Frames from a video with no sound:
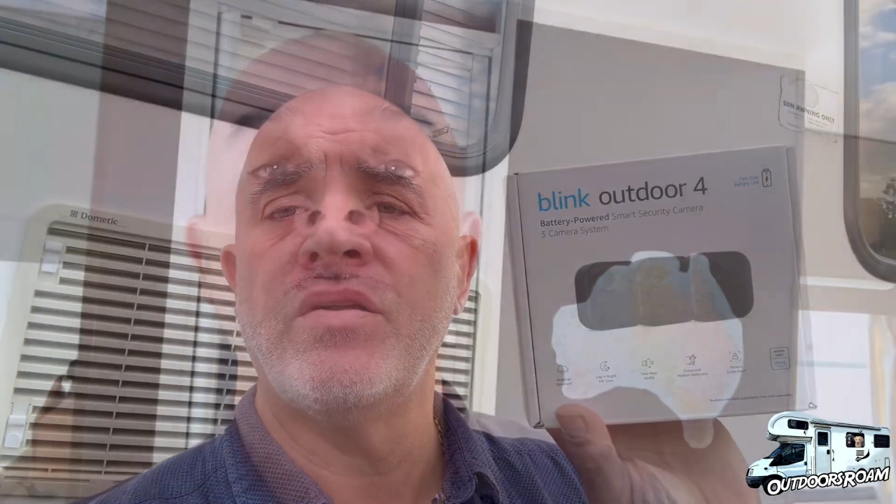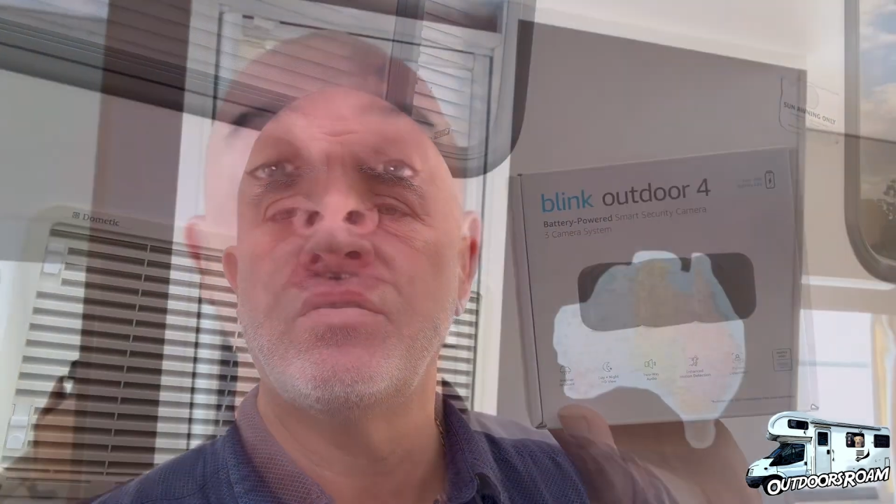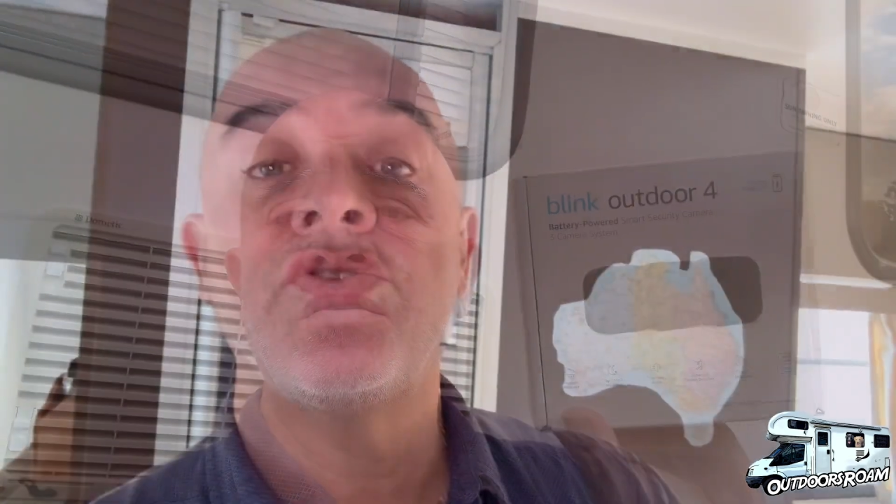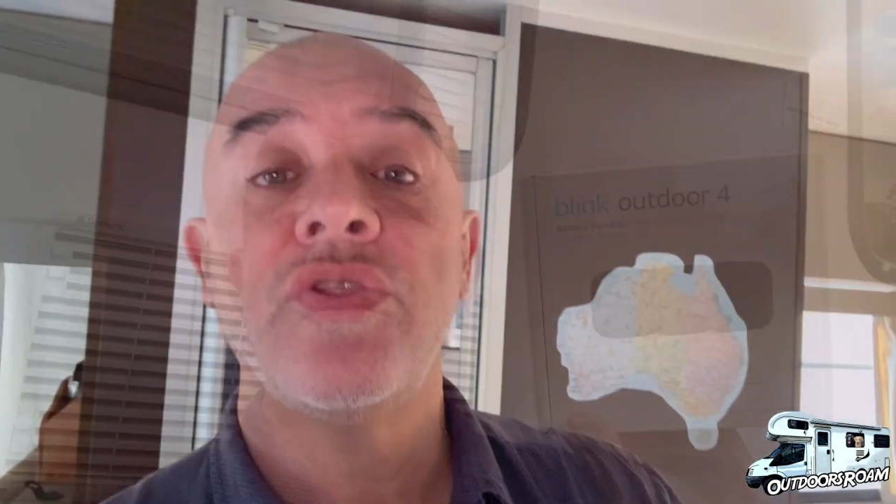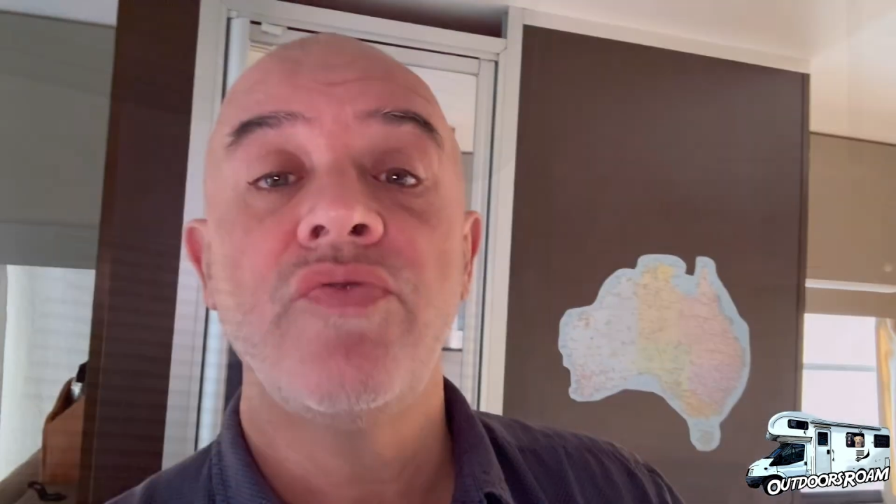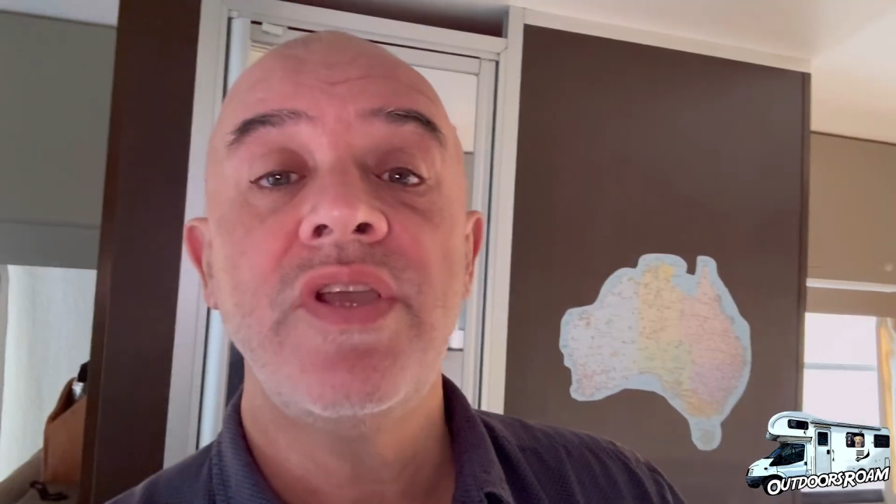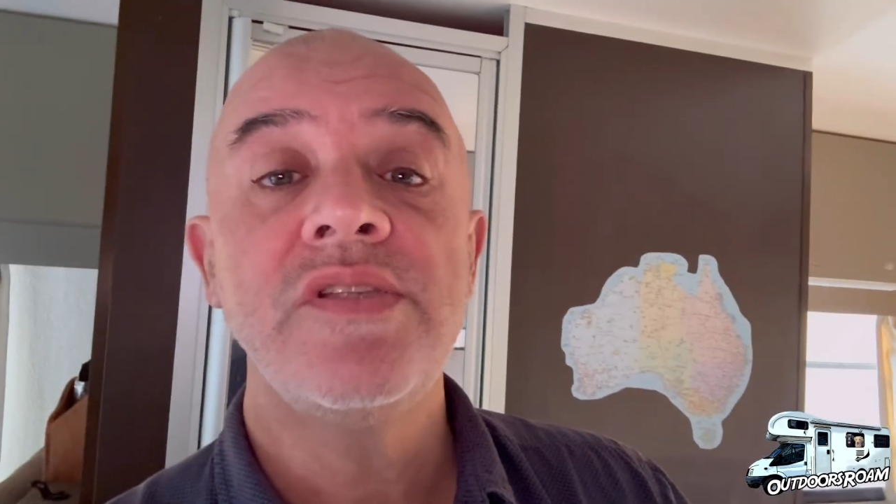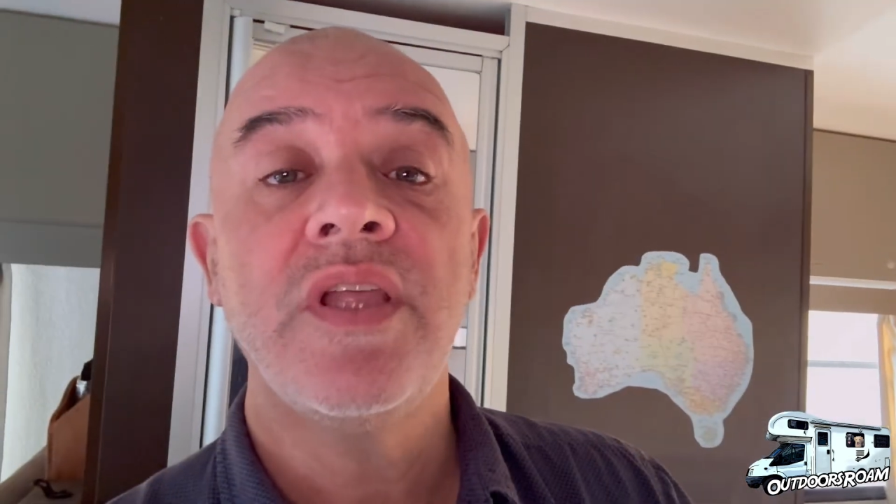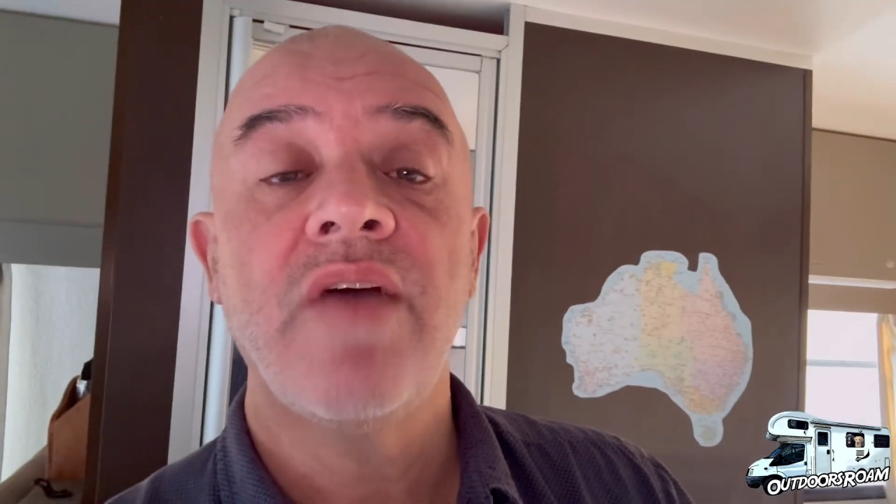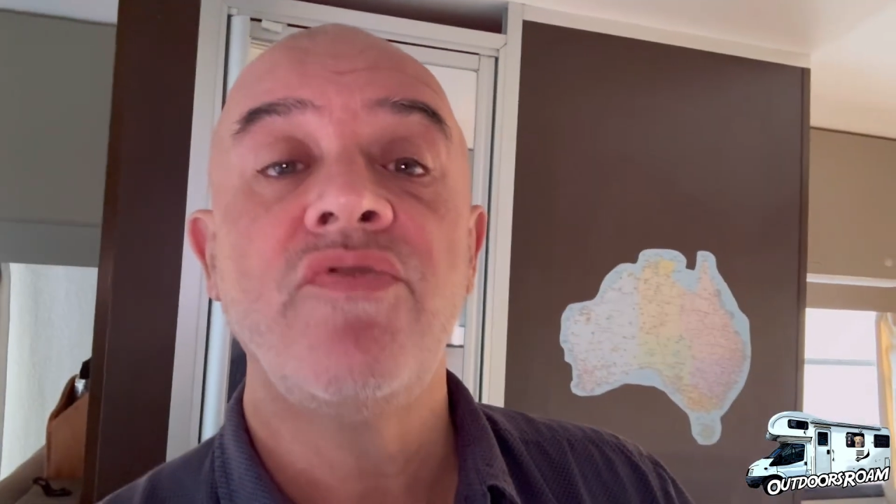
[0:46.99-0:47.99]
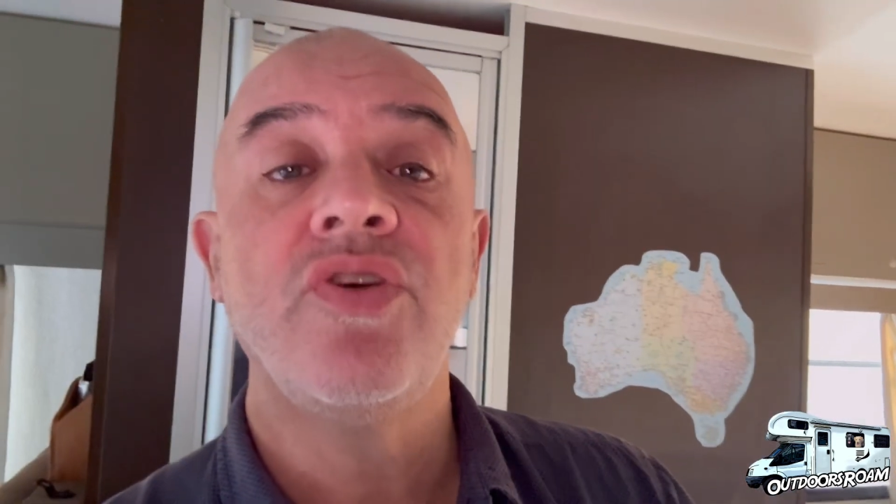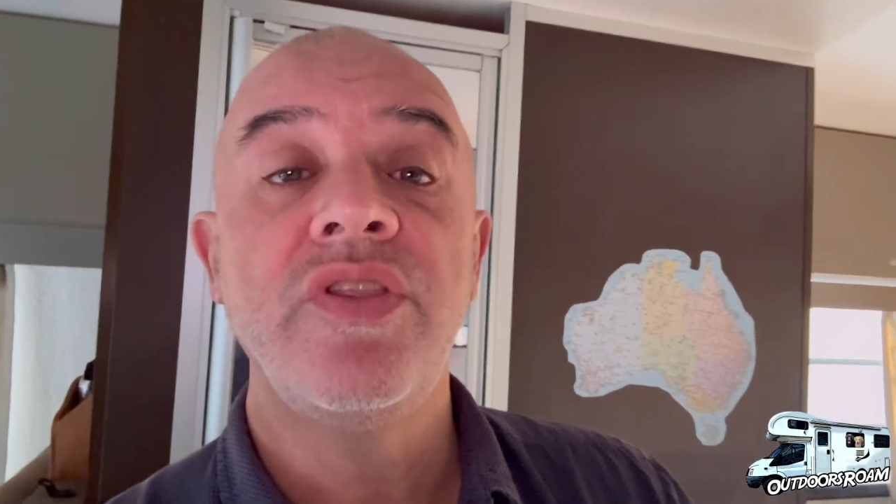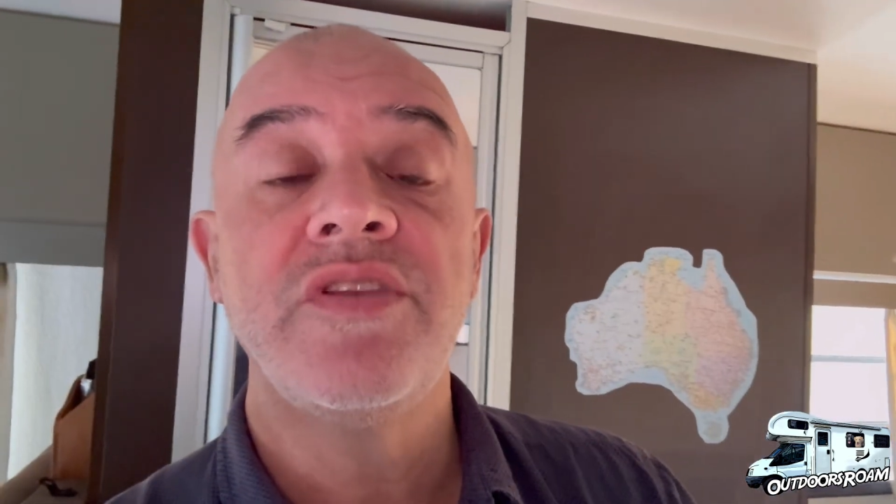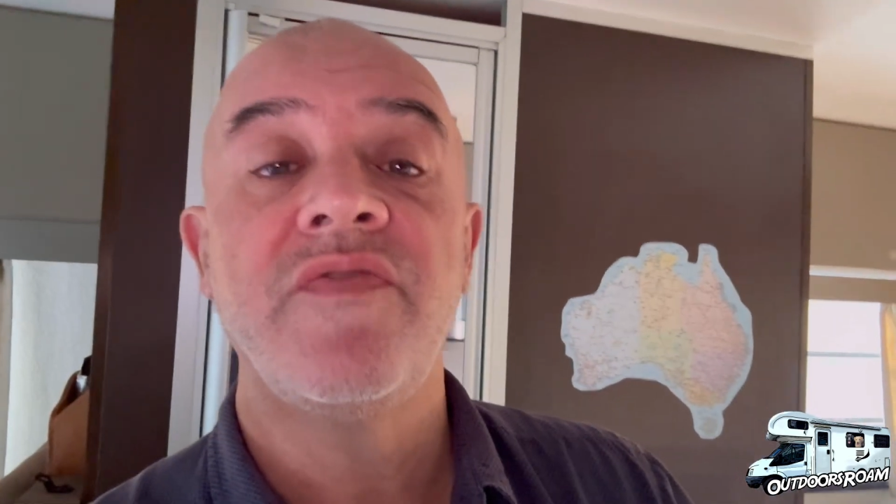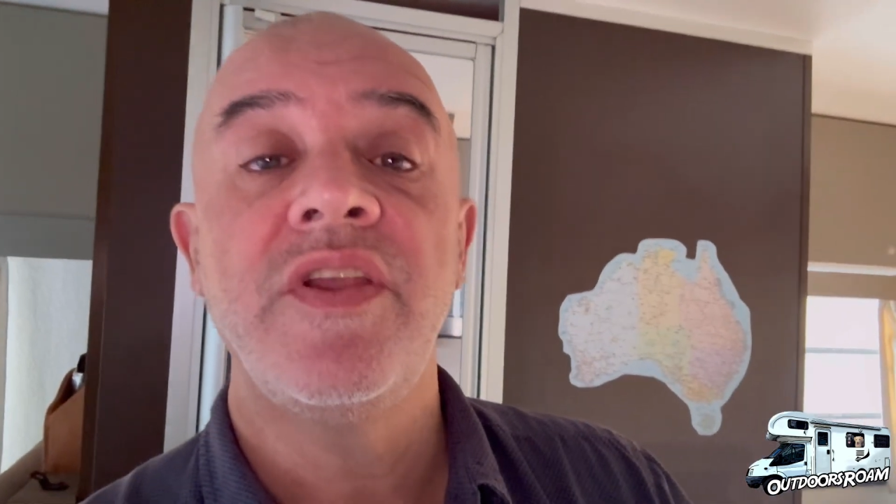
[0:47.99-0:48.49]
So the reason that I've done
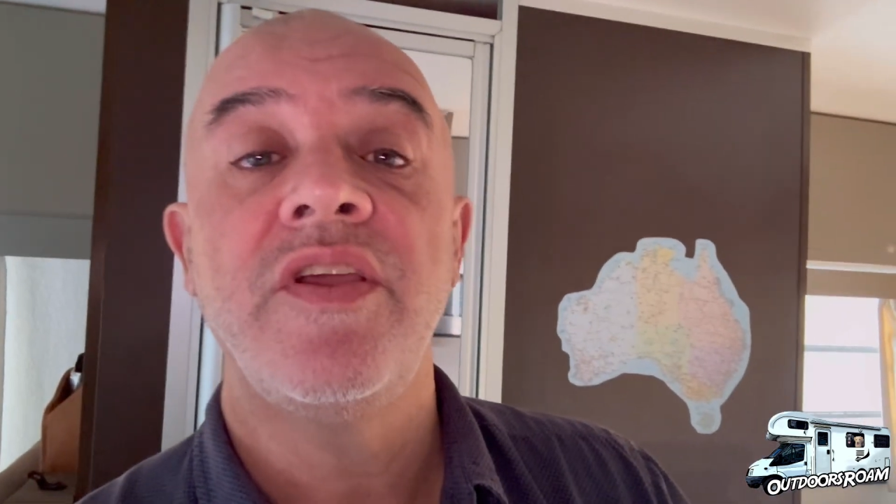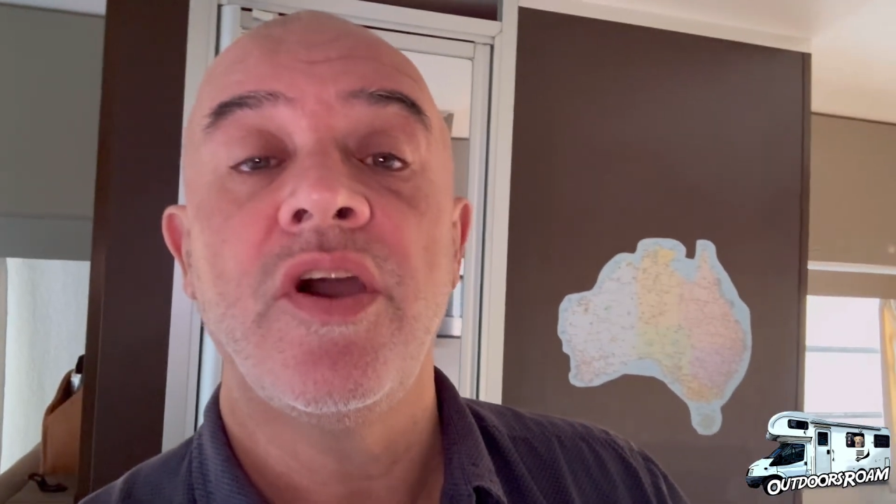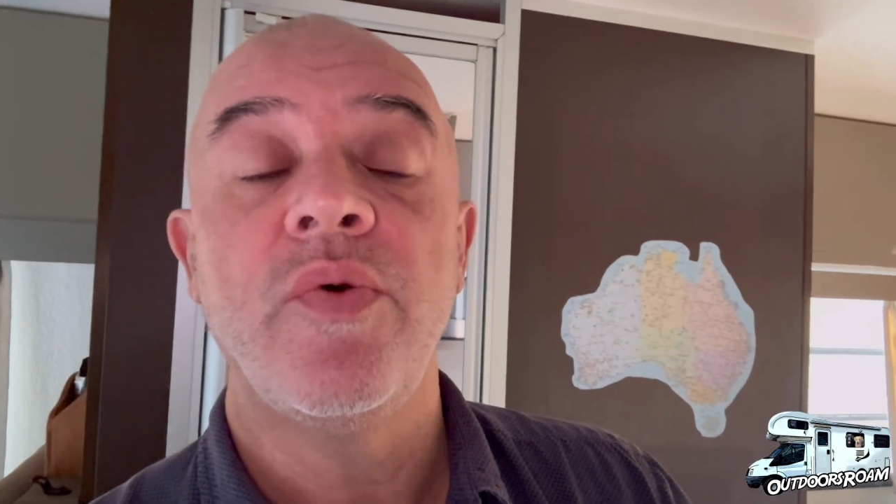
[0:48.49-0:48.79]
this video